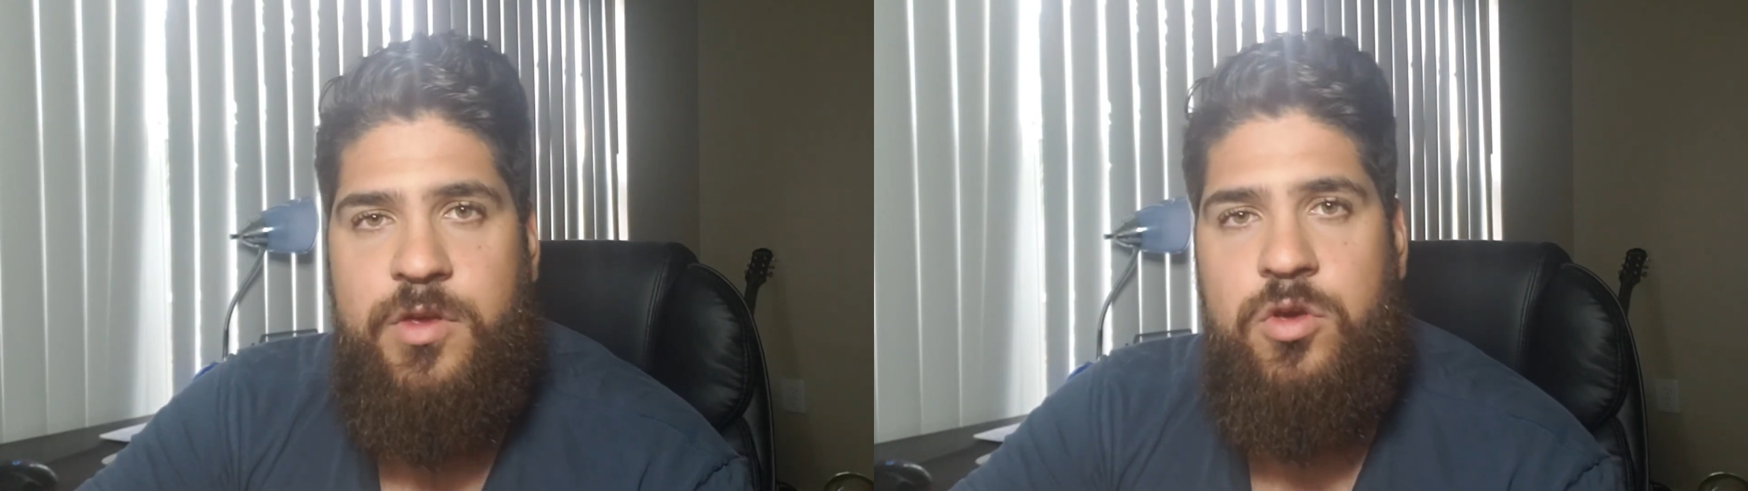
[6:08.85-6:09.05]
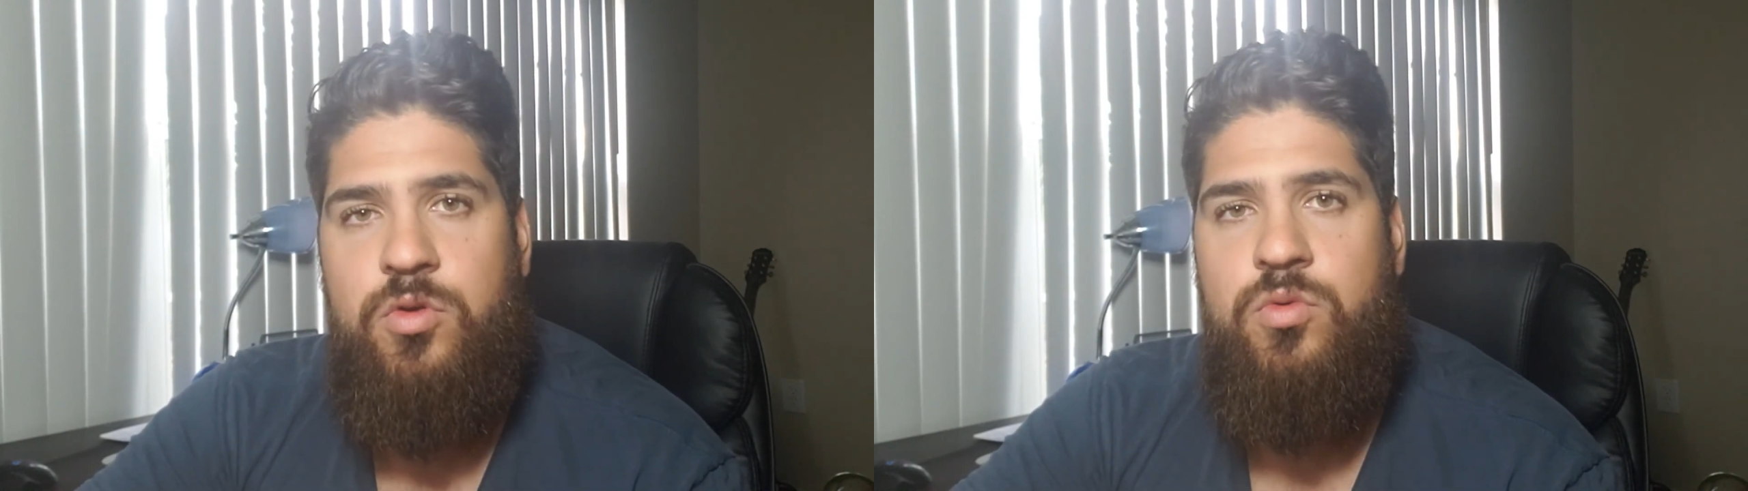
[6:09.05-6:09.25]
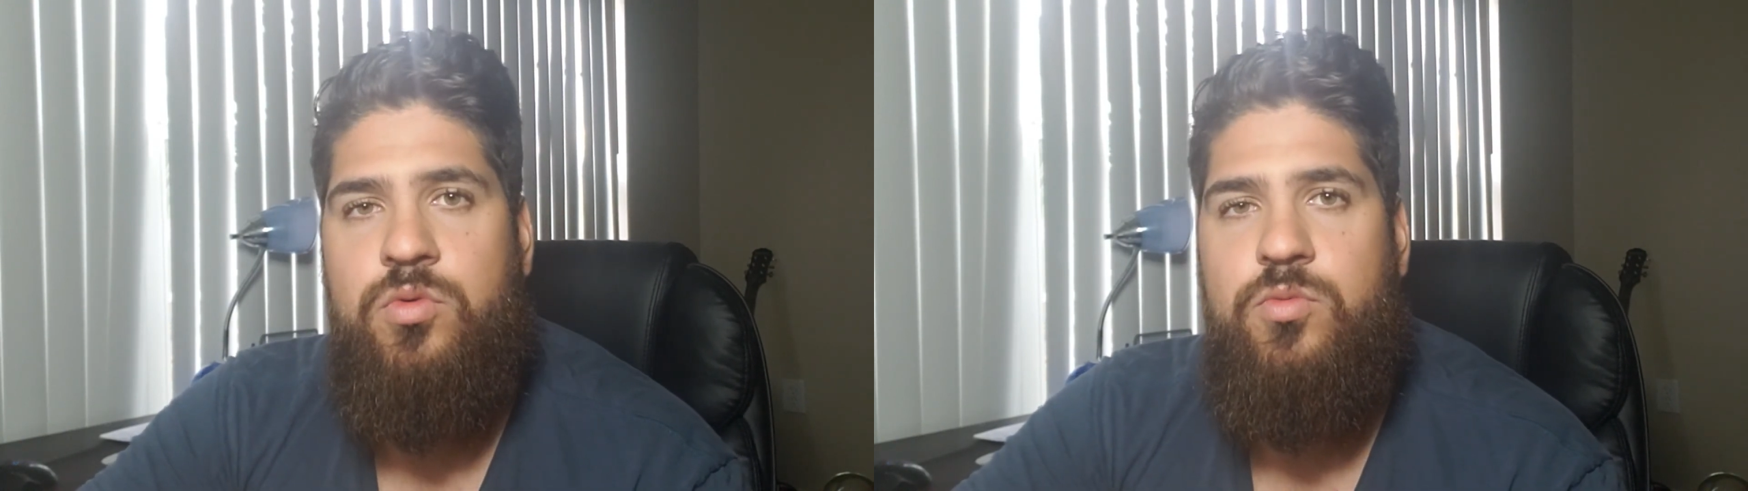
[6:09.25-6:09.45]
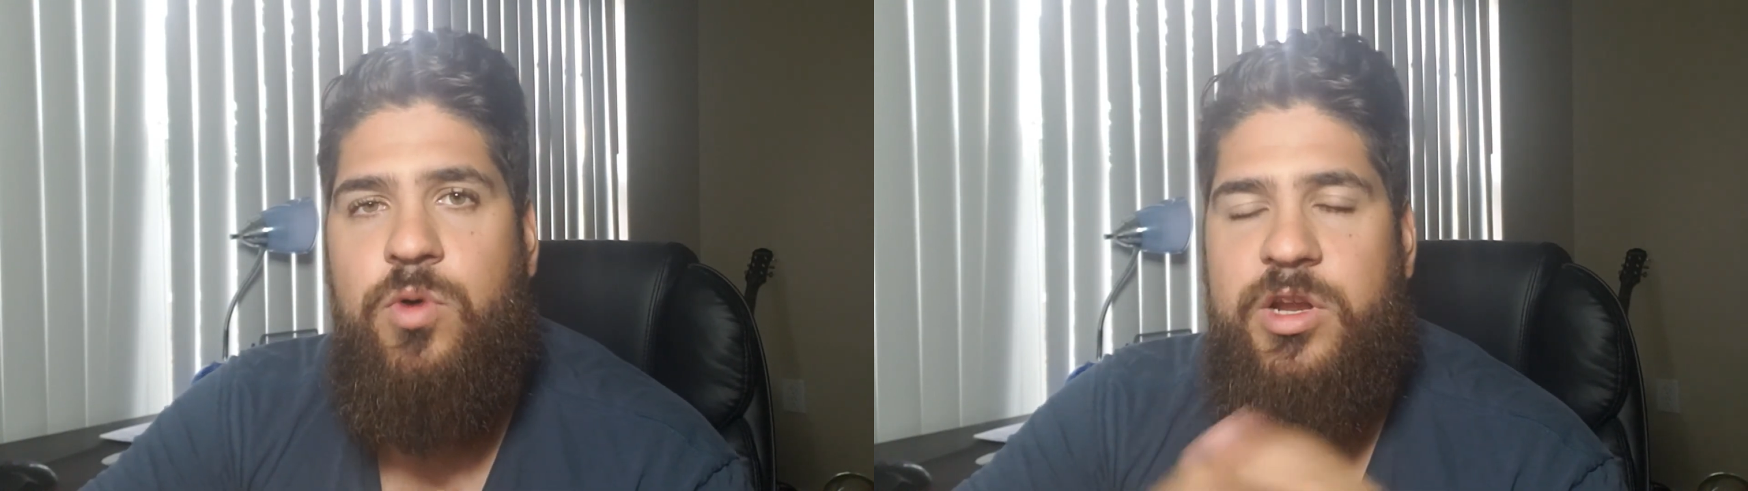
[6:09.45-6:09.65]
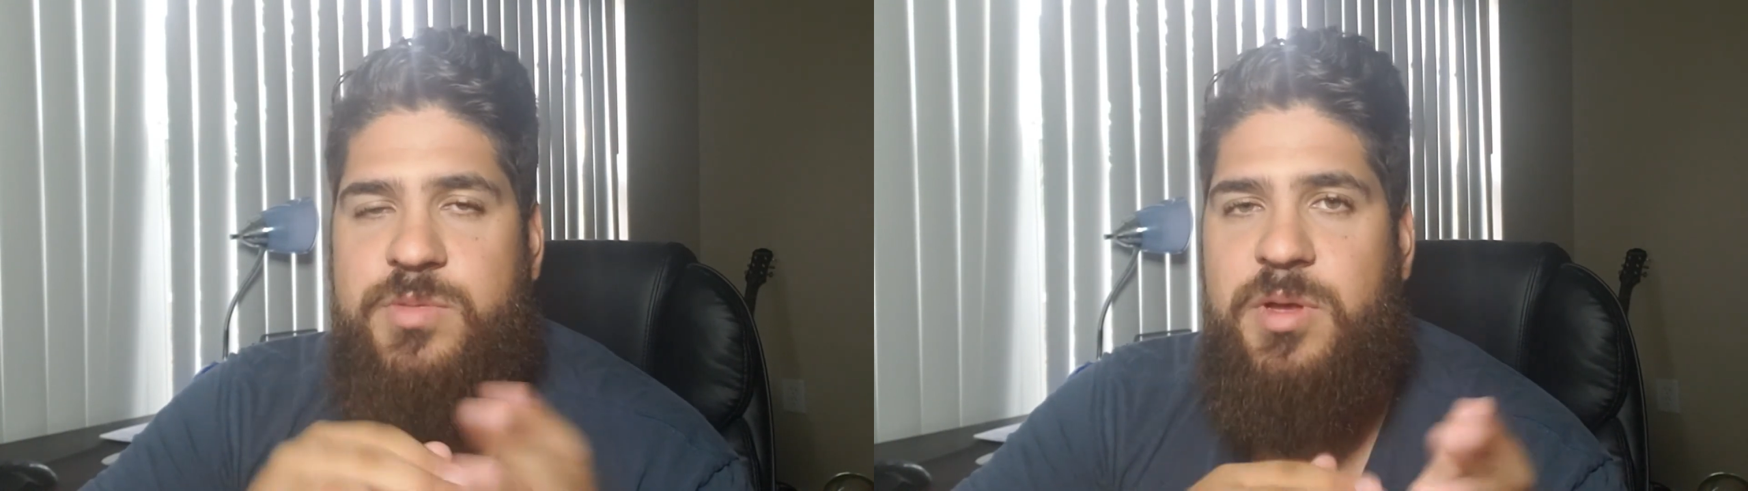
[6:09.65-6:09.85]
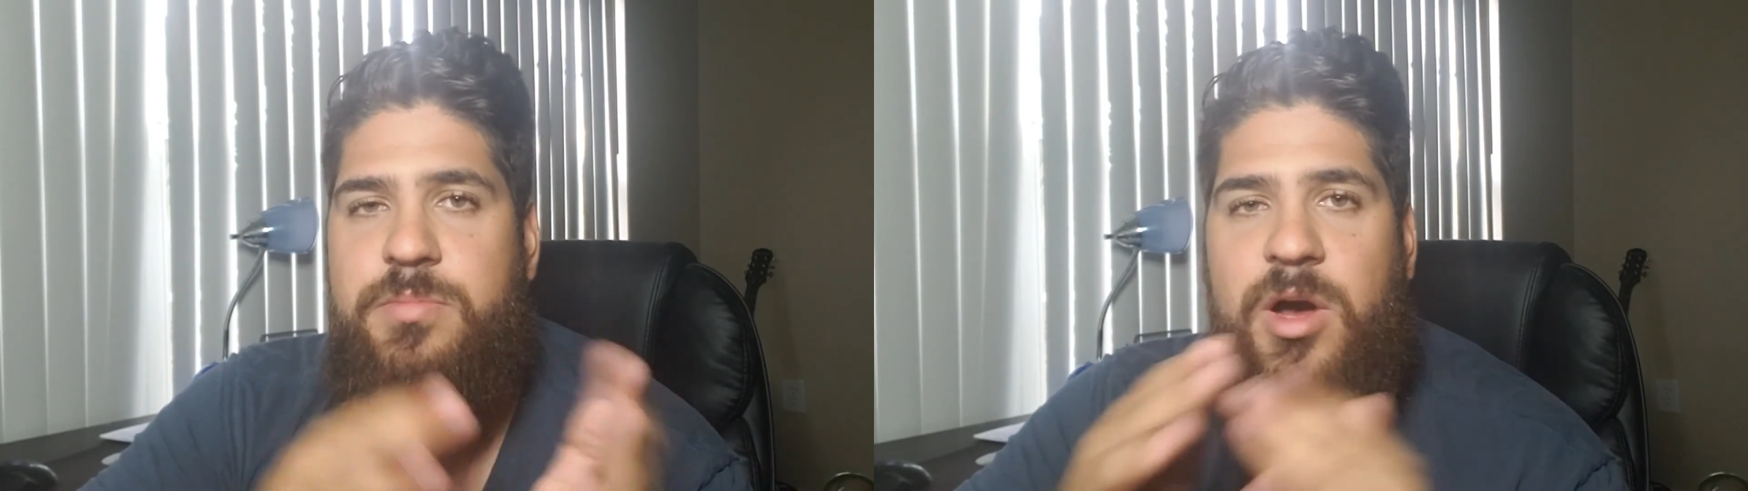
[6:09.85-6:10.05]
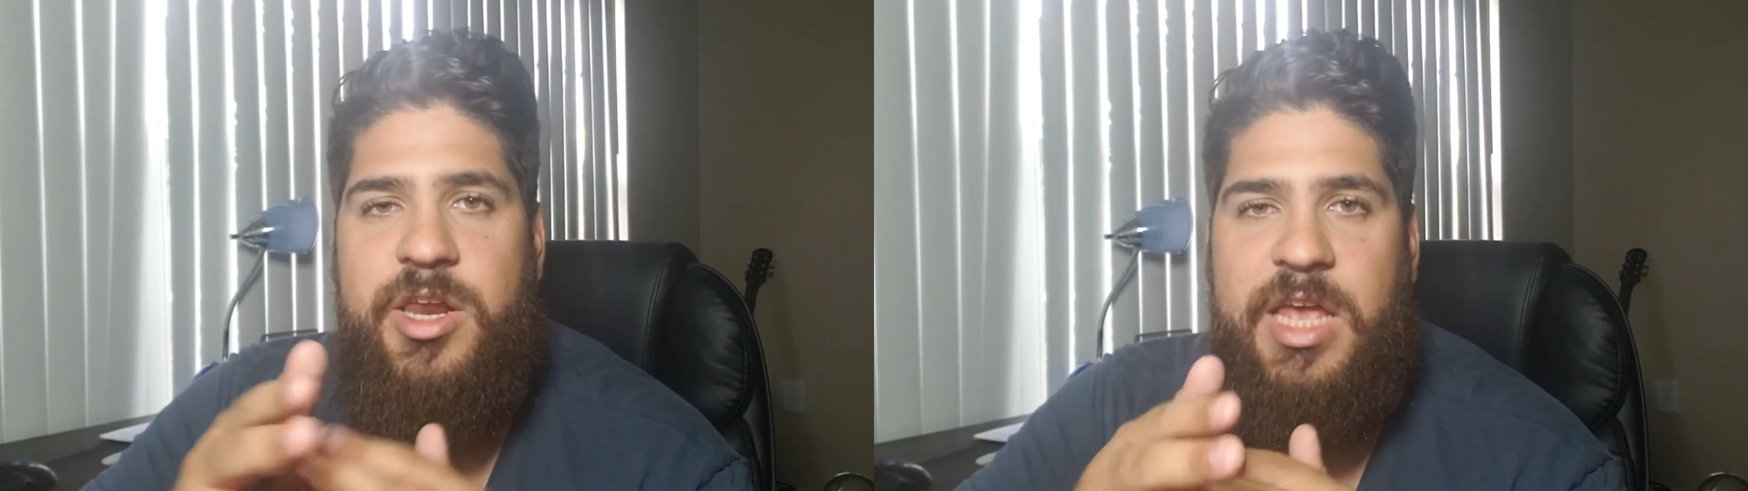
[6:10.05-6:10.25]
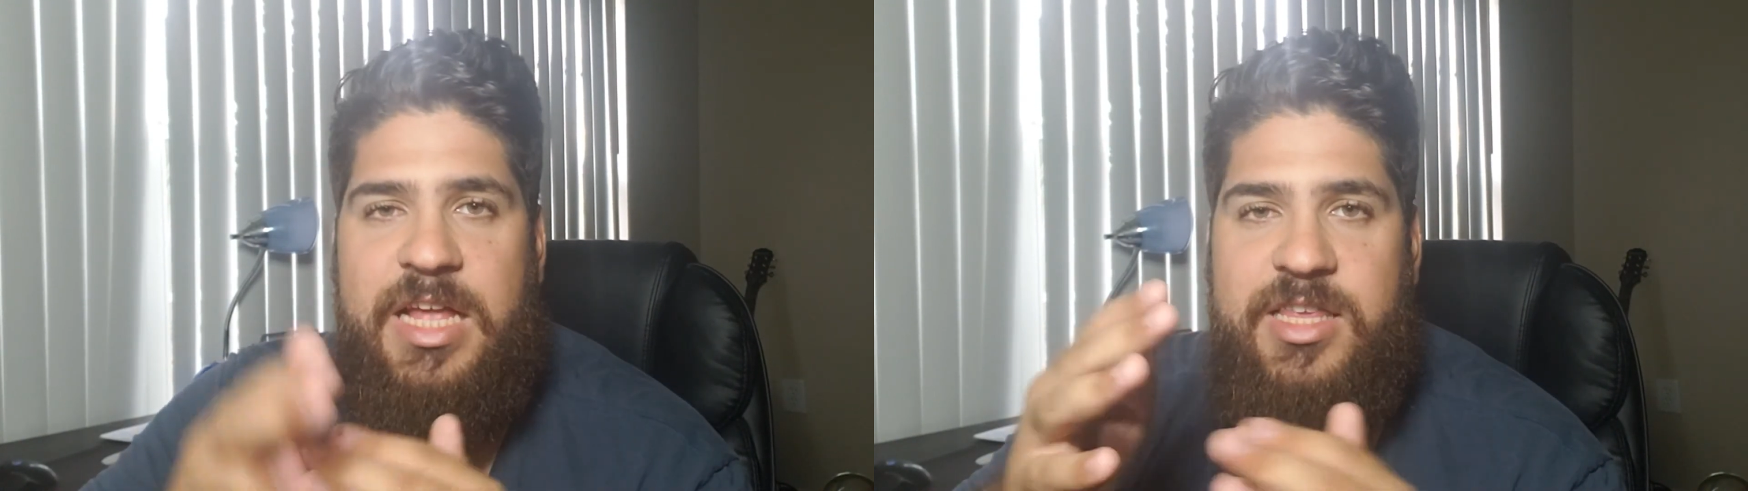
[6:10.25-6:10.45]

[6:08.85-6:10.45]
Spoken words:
you want to spend money